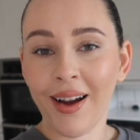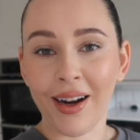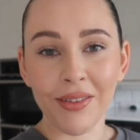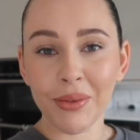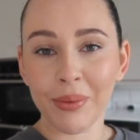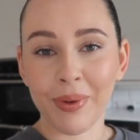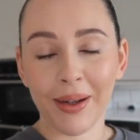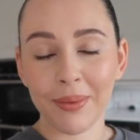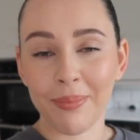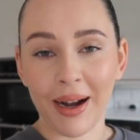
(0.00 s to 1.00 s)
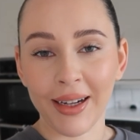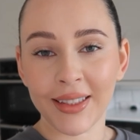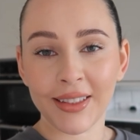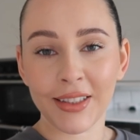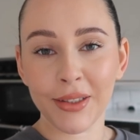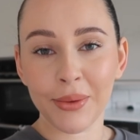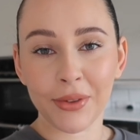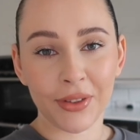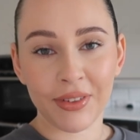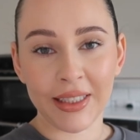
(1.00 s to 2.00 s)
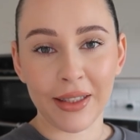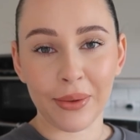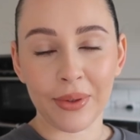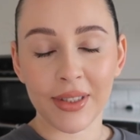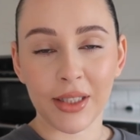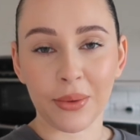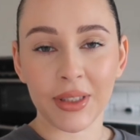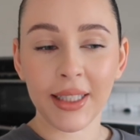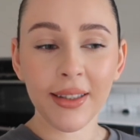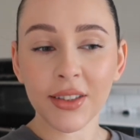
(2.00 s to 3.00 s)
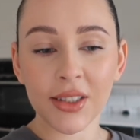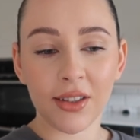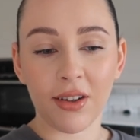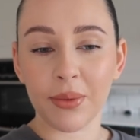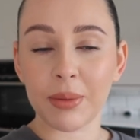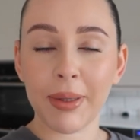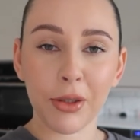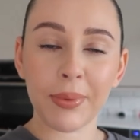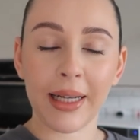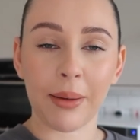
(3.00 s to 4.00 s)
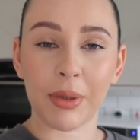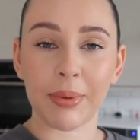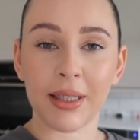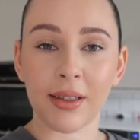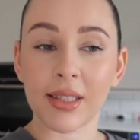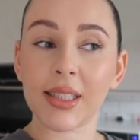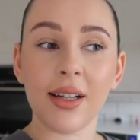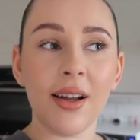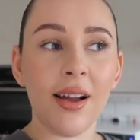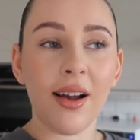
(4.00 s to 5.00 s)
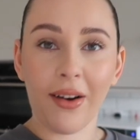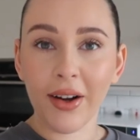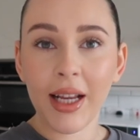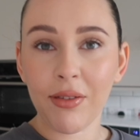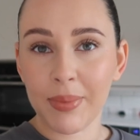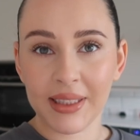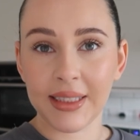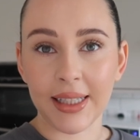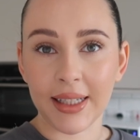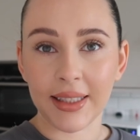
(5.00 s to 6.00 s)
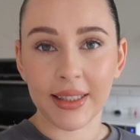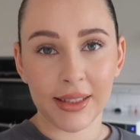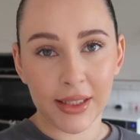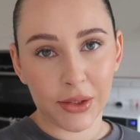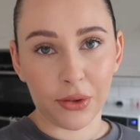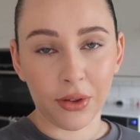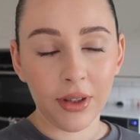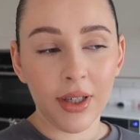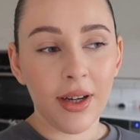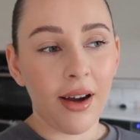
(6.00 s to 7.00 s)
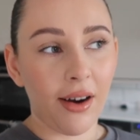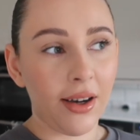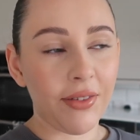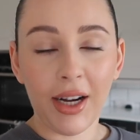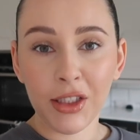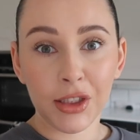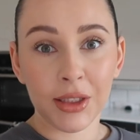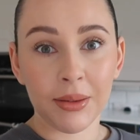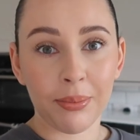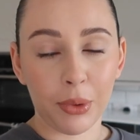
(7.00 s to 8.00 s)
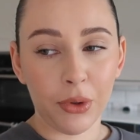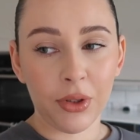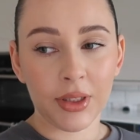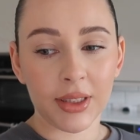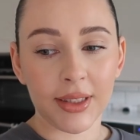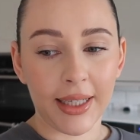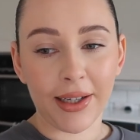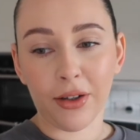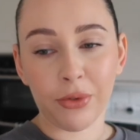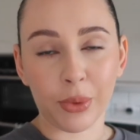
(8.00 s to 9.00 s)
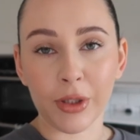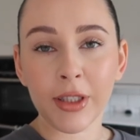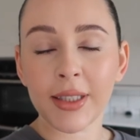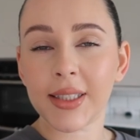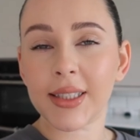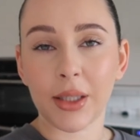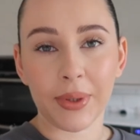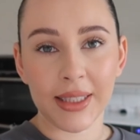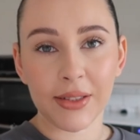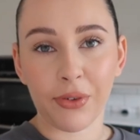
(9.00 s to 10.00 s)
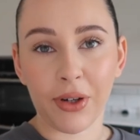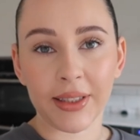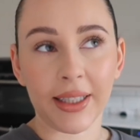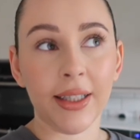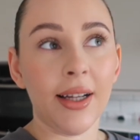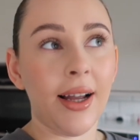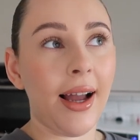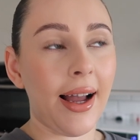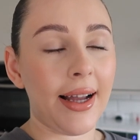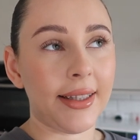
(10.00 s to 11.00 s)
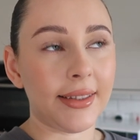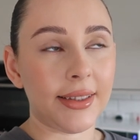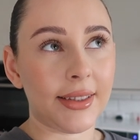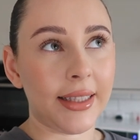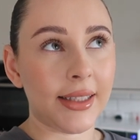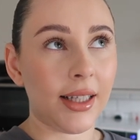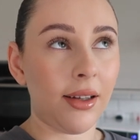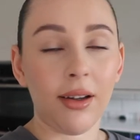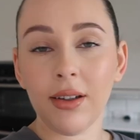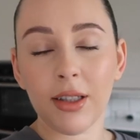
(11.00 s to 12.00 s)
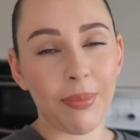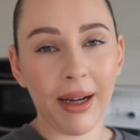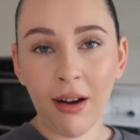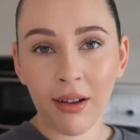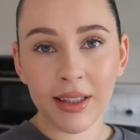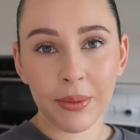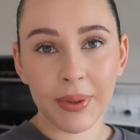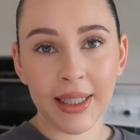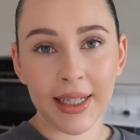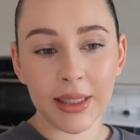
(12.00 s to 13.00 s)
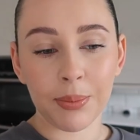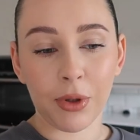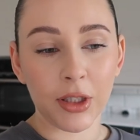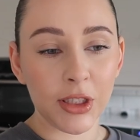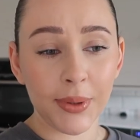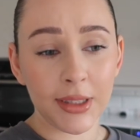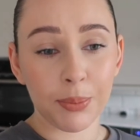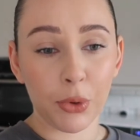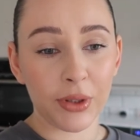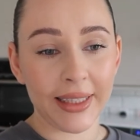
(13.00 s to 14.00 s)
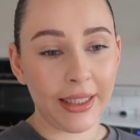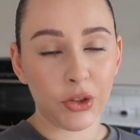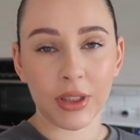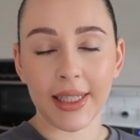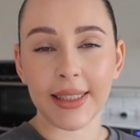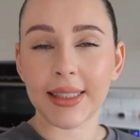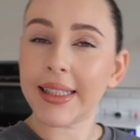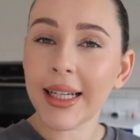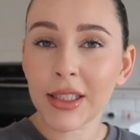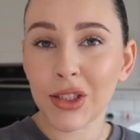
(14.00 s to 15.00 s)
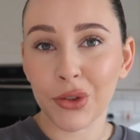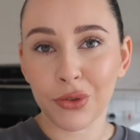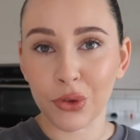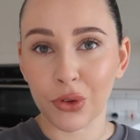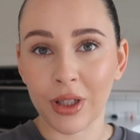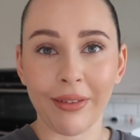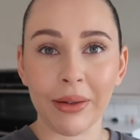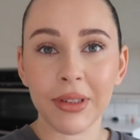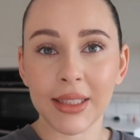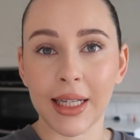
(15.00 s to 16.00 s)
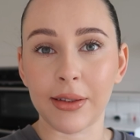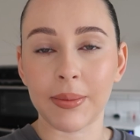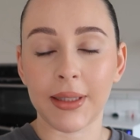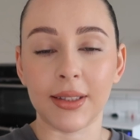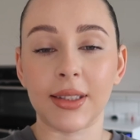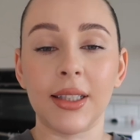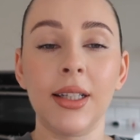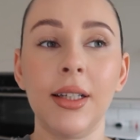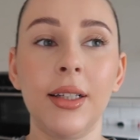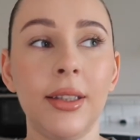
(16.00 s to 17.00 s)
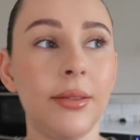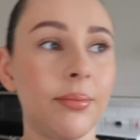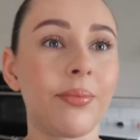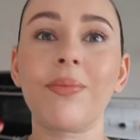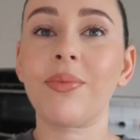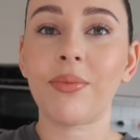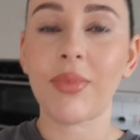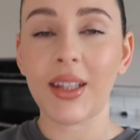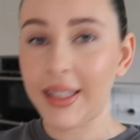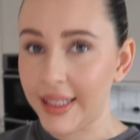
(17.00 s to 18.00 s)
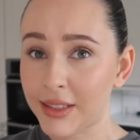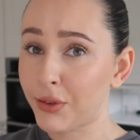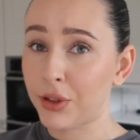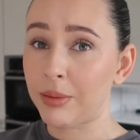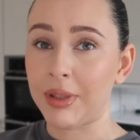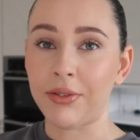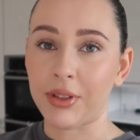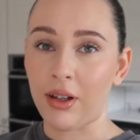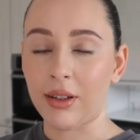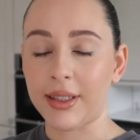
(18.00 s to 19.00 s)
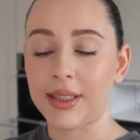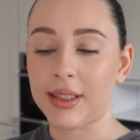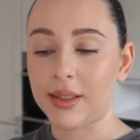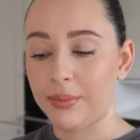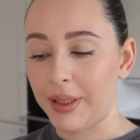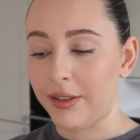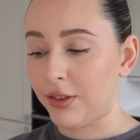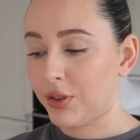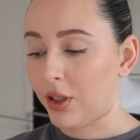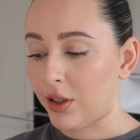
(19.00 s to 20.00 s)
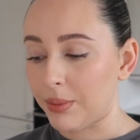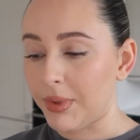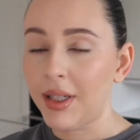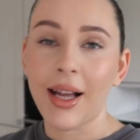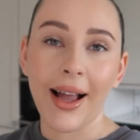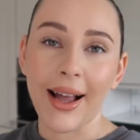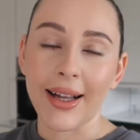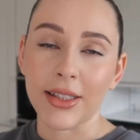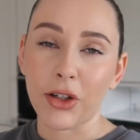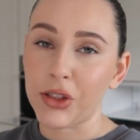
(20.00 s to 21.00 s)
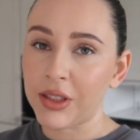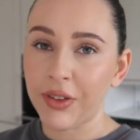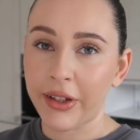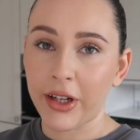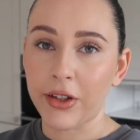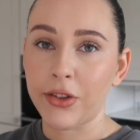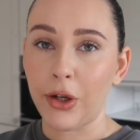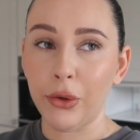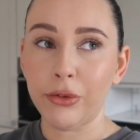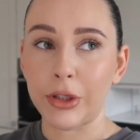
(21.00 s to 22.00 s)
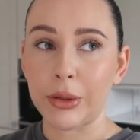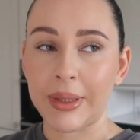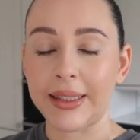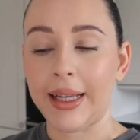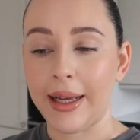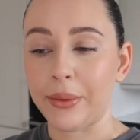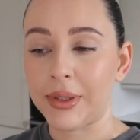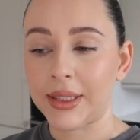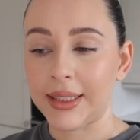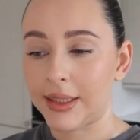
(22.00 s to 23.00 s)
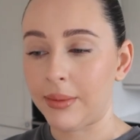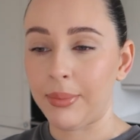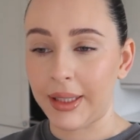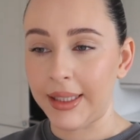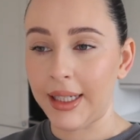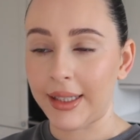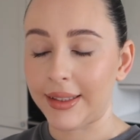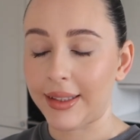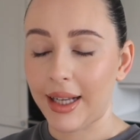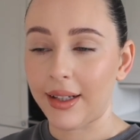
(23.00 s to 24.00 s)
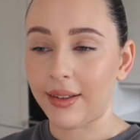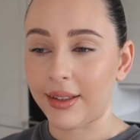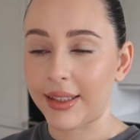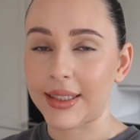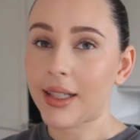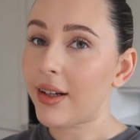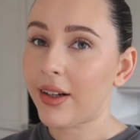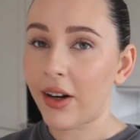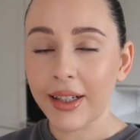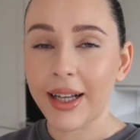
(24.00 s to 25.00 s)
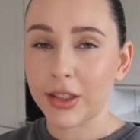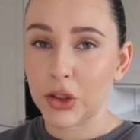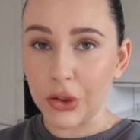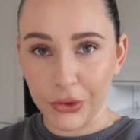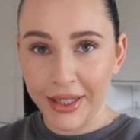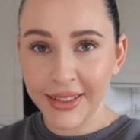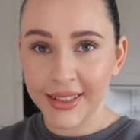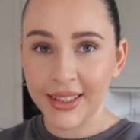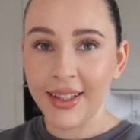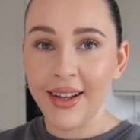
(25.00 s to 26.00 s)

Hi everyone, welcome back to another video. So today I just thought I would pick up the camera because I have a busy day in store. I've actually booked the day off work, so it is Friday and it's a long bank holiday weekend, but I just wanted to book the extra day to get stuff done around this house because things are annoying me for the longest period of time and I just feel like no room in the house is complete, and that like is kind of adding stress.